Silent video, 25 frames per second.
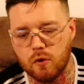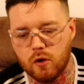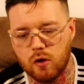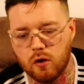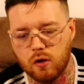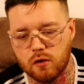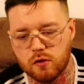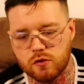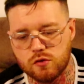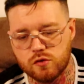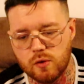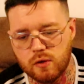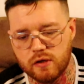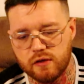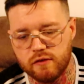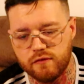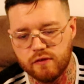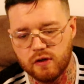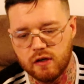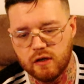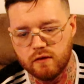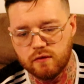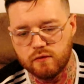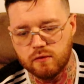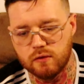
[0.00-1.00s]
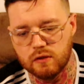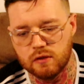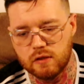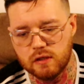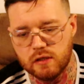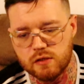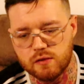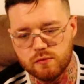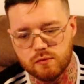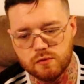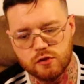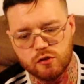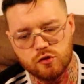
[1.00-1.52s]
or 25 quid.
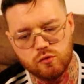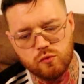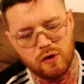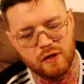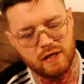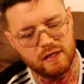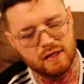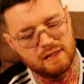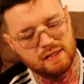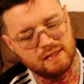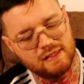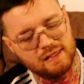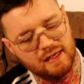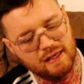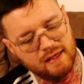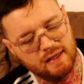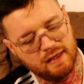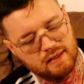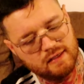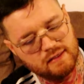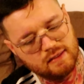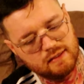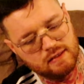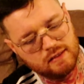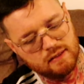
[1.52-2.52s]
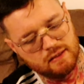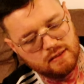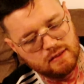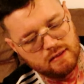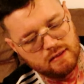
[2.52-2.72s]
These were 26,